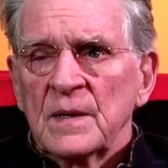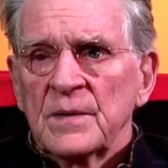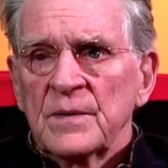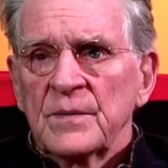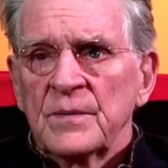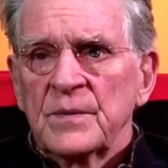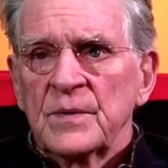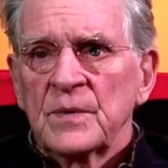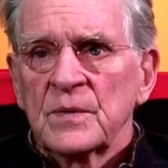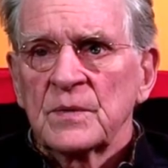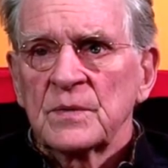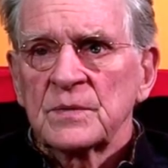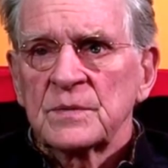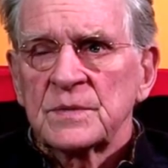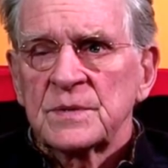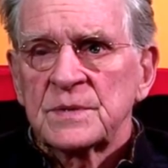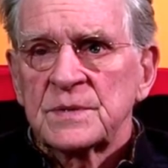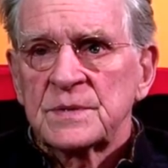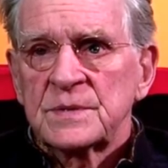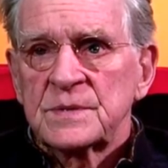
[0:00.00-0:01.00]
you know,
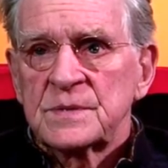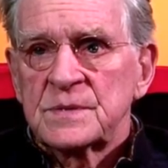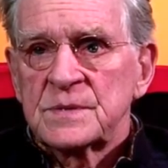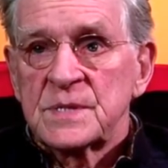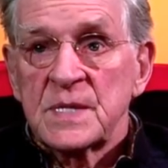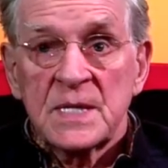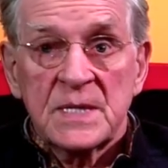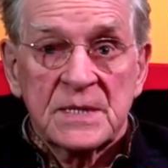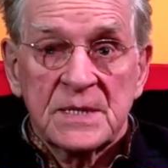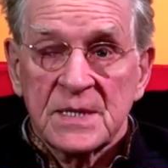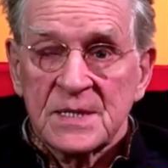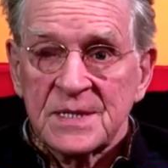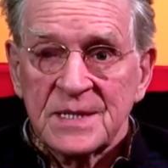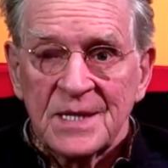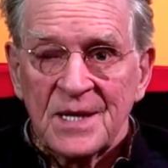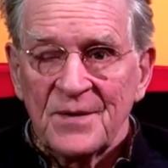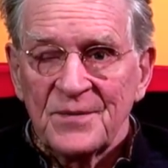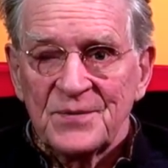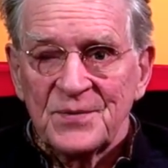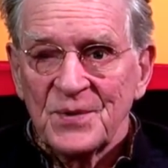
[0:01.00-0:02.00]
Jesus
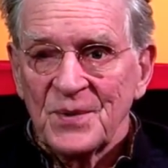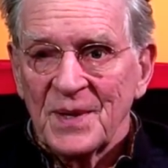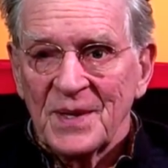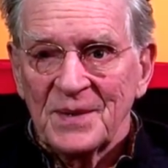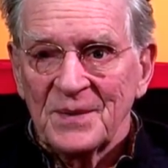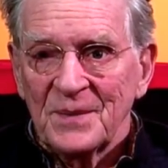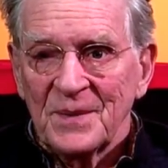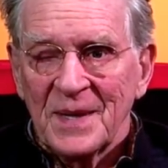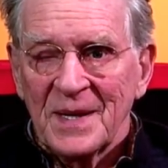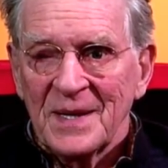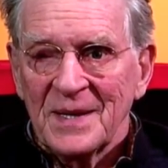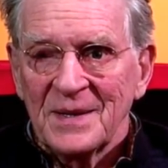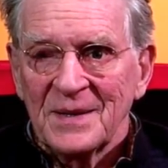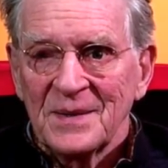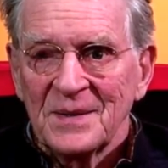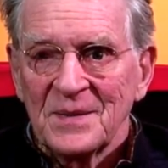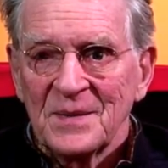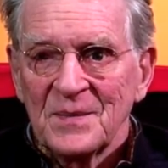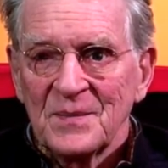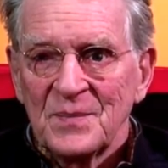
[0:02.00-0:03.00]
loves you
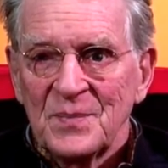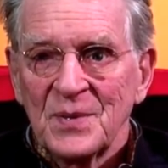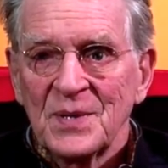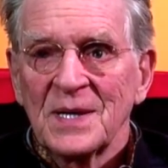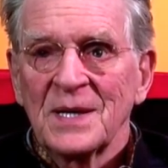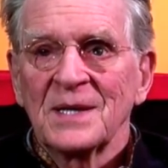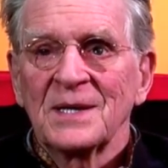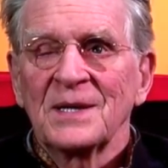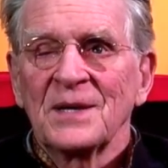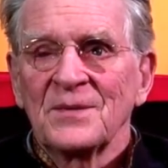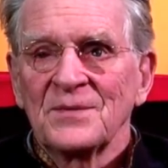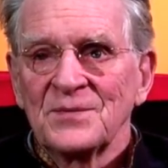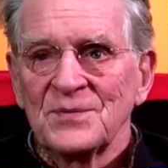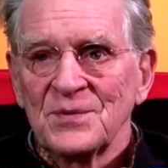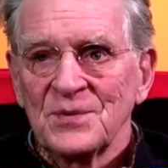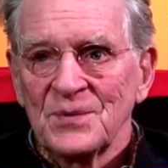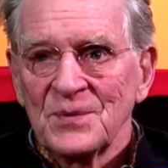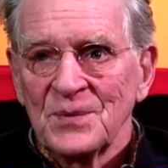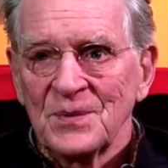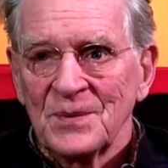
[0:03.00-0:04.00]
anyway. Buddha
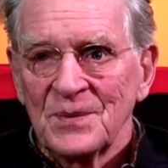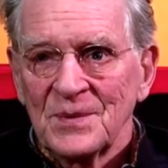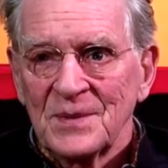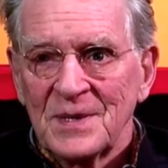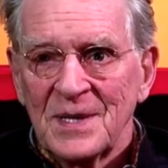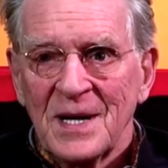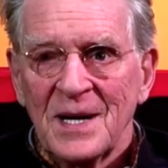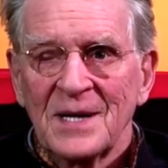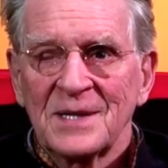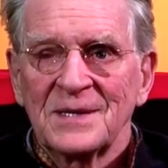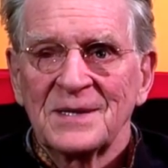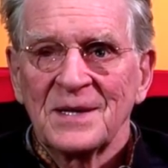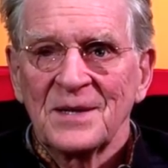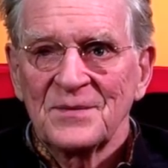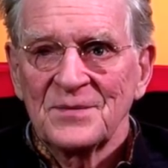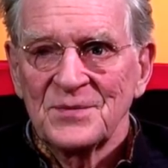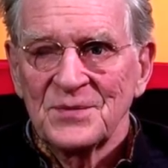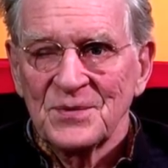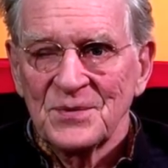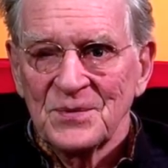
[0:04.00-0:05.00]
loves you. God
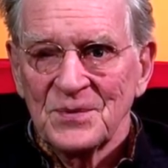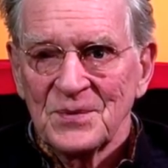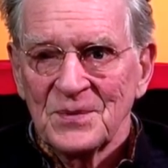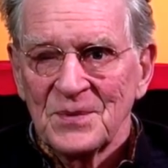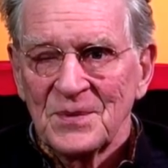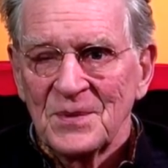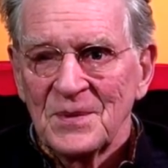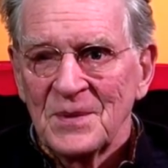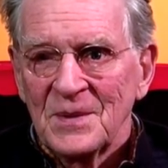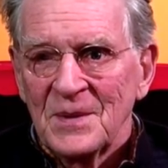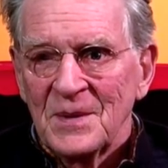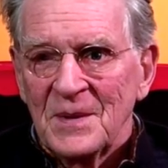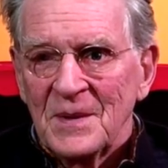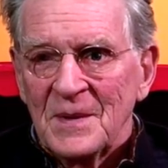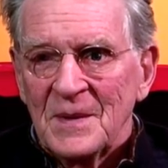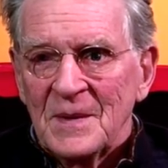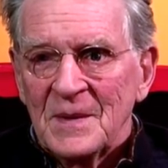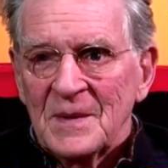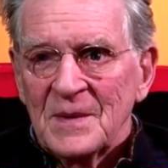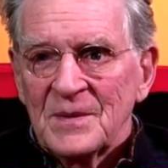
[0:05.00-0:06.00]
loves you.
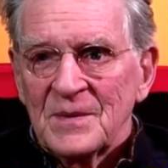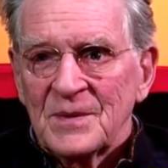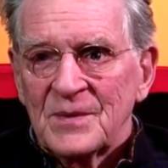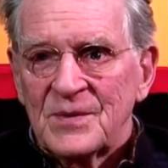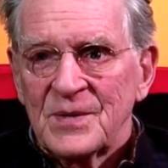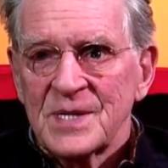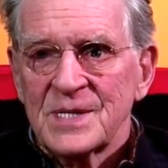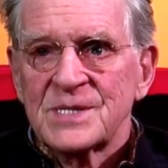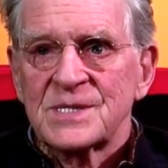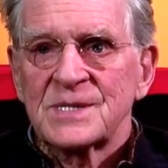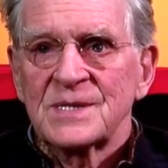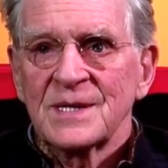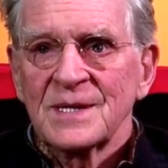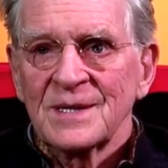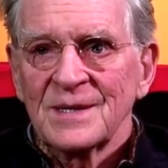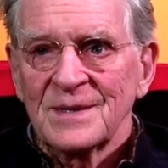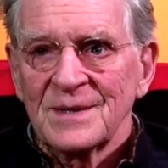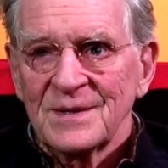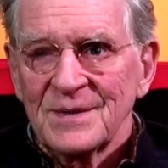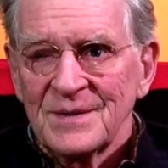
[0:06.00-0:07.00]

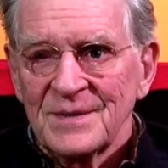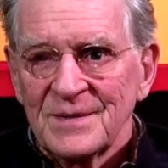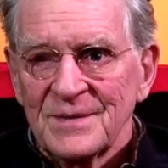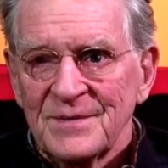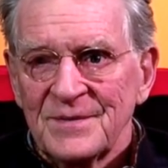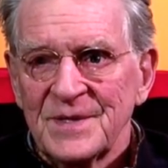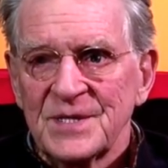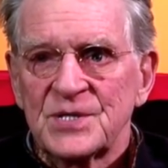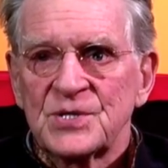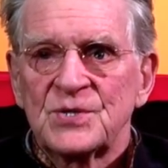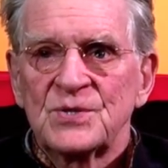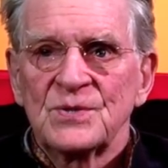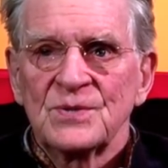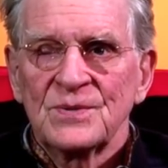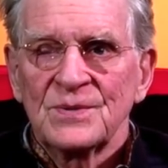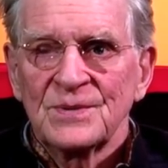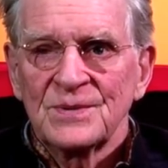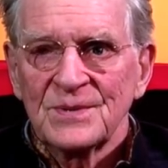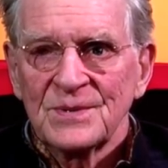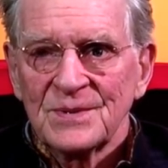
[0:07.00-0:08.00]
Krishna,
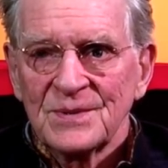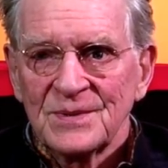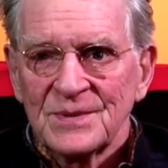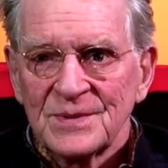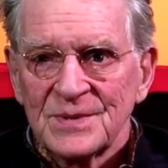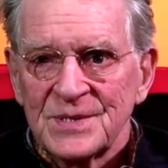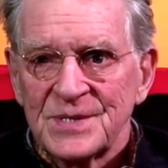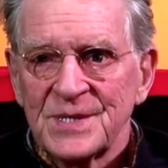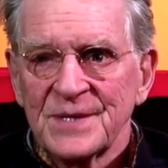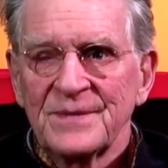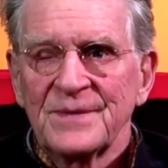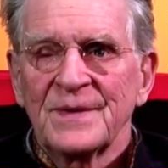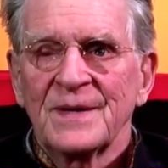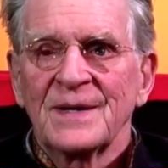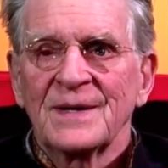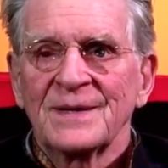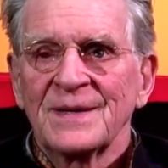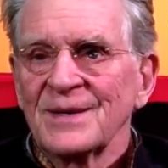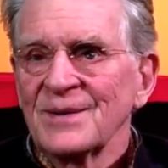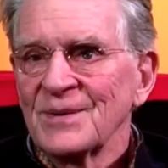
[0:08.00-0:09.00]
Vishnu,
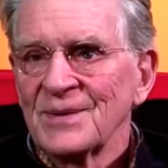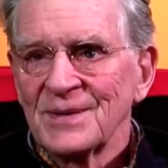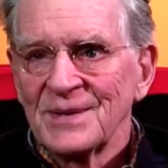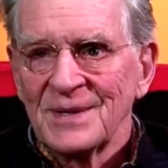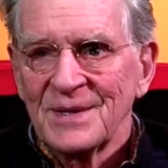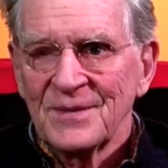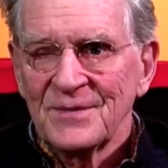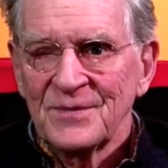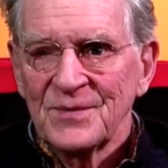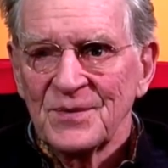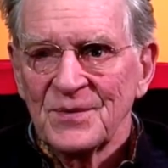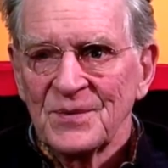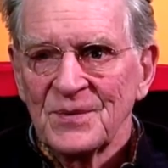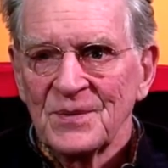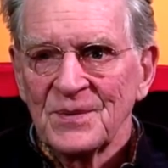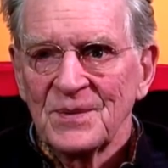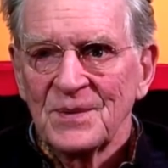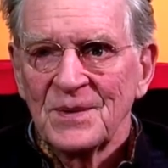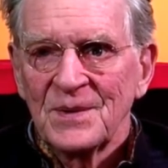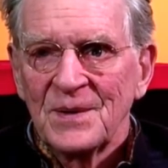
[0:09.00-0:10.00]
Shiva, they all love
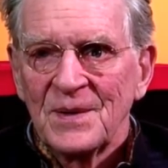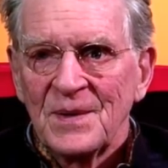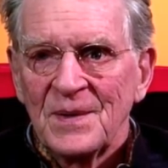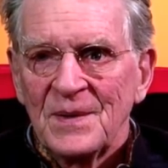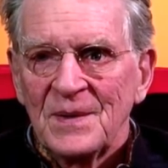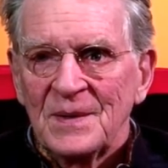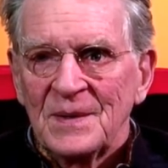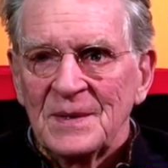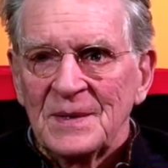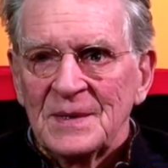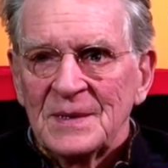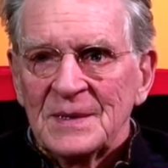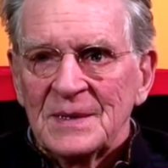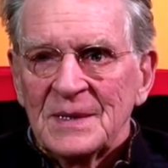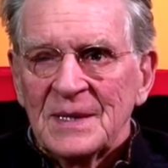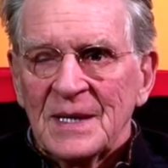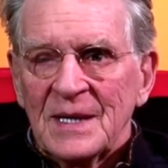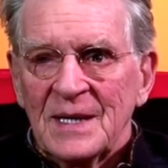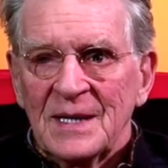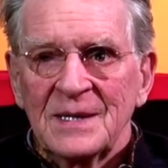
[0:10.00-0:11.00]
you.
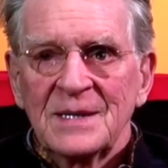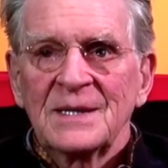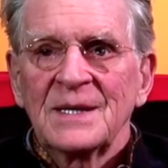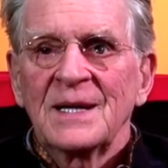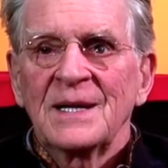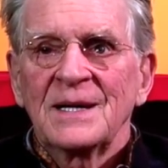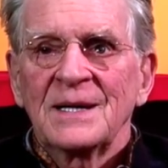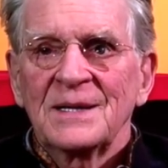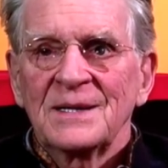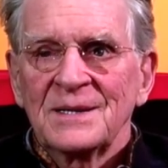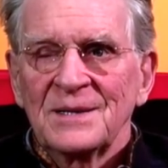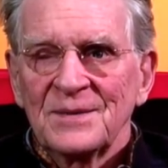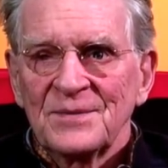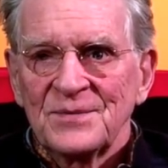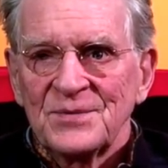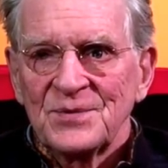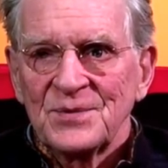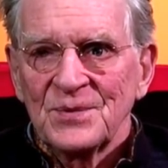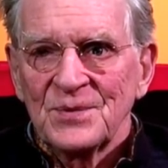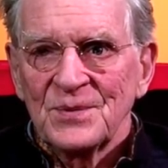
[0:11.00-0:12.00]
Allah
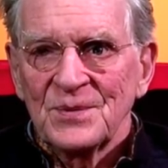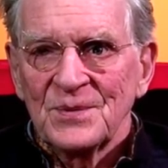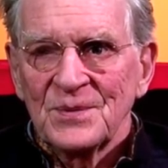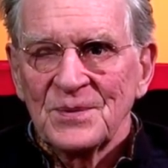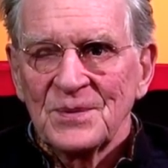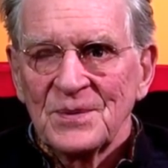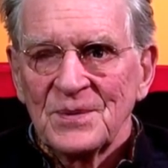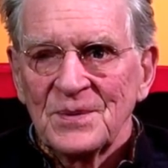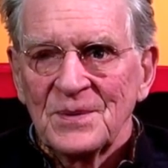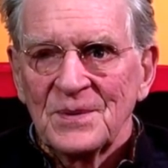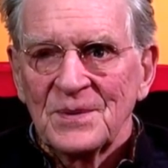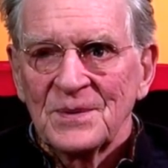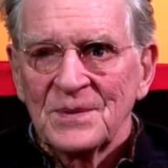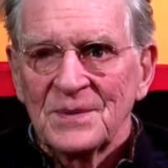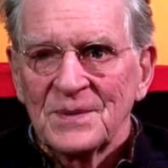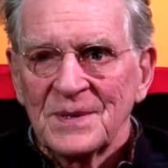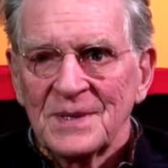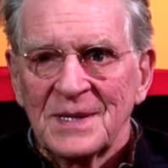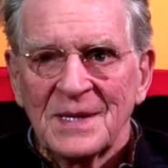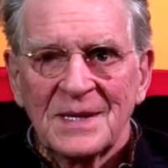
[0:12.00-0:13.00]
loves you.
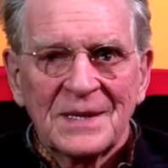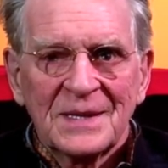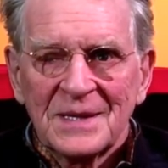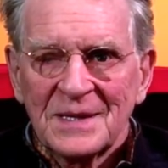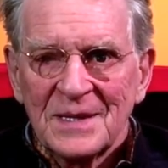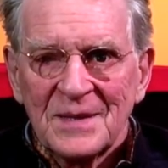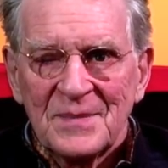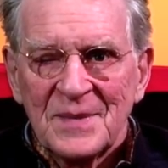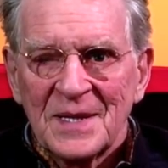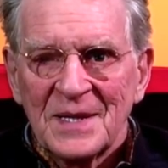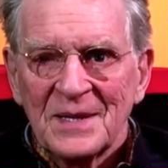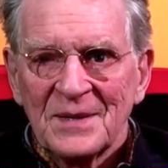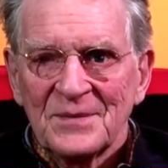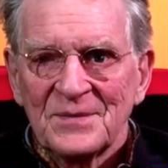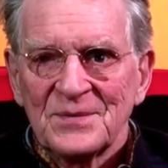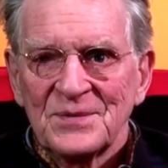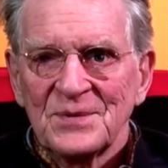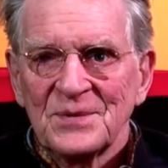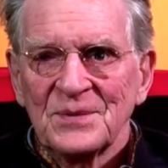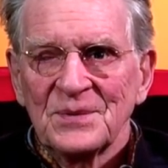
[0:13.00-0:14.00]
The Dalai Lama
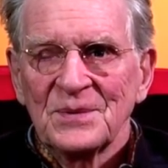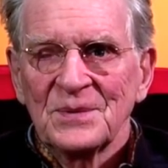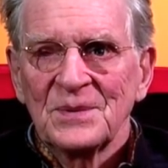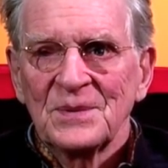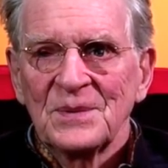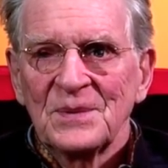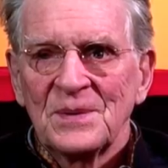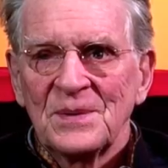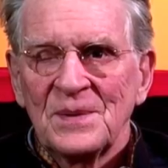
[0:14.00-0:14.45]
loves you.